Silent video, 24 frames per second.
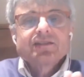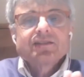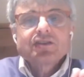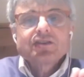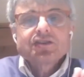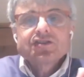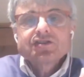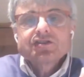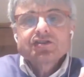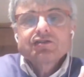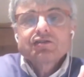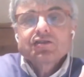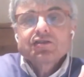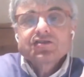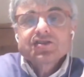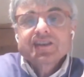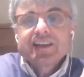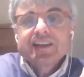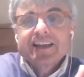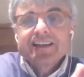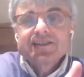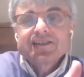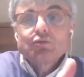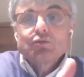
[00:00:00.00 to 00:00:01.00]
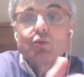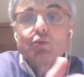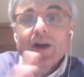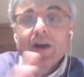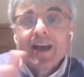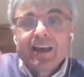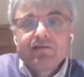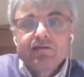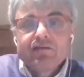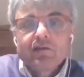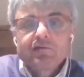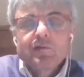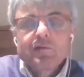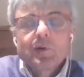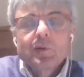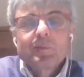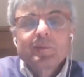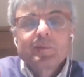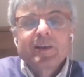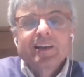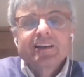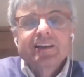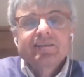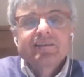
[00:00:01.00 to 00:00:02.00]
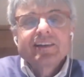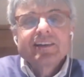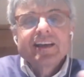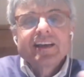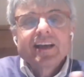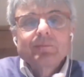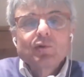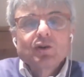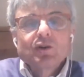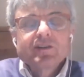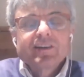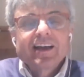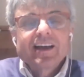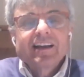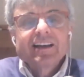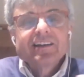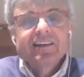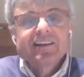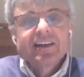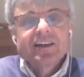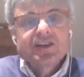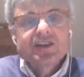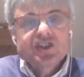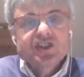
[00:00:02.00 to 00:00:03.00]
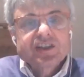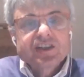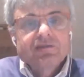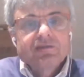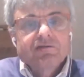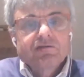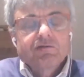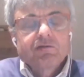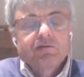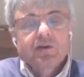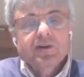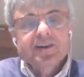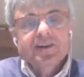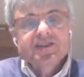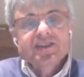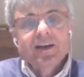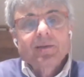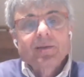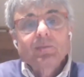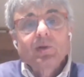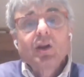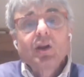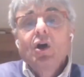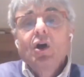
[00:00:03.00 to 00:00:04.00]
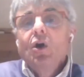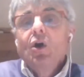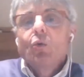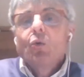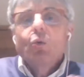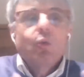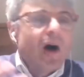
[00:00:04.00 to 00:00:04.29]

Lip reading: does this wave of morbidity and mortality shift, for example?